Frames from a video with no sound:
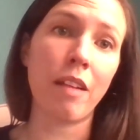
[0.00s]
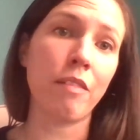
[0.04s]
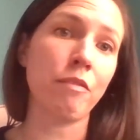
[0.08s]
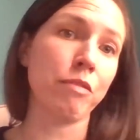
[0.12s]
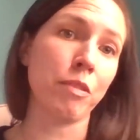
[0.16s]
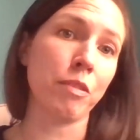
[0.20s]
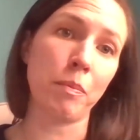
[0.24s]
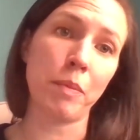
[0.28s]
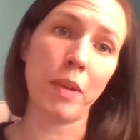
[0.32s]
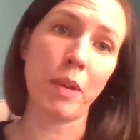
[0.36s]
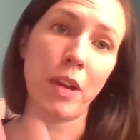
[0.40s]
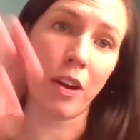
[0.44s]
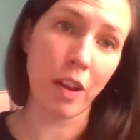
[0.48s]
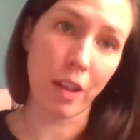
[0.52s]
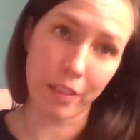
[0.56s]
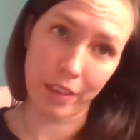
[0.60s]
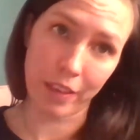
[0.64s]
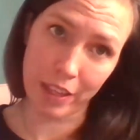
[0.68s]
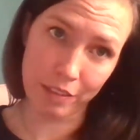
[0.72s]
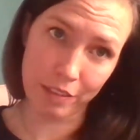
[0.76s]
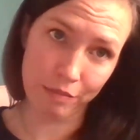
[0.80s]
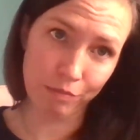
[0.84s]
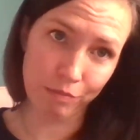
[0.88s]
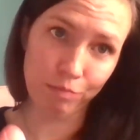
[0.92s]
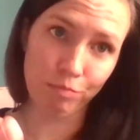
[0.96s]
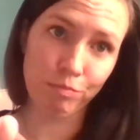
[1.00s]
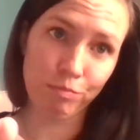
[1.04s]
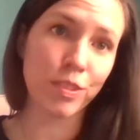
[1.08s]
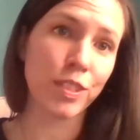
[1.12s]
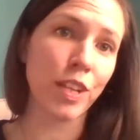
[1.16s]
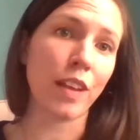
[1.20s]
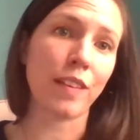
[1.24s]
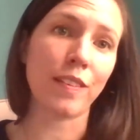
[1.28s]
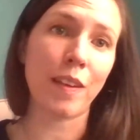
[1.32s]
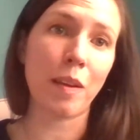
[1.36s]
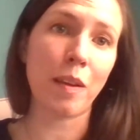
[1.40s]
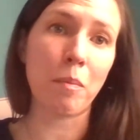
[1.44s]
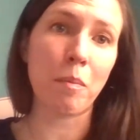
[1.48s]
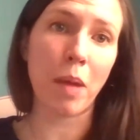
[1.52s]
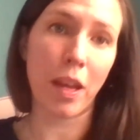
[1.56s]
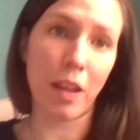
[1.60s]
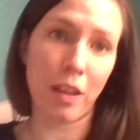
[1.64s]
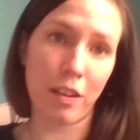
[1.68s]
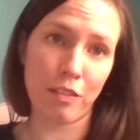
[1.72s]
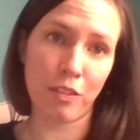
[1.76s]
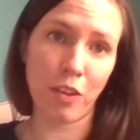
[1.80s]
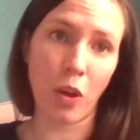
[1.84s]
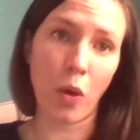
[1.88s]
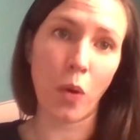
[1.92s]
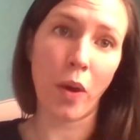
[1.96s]
And from there, I'll let Stacy and
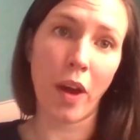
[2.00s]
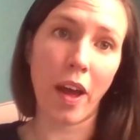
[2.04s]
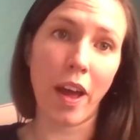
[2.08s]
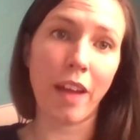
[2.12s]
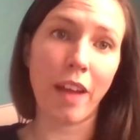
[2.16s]
Becca go.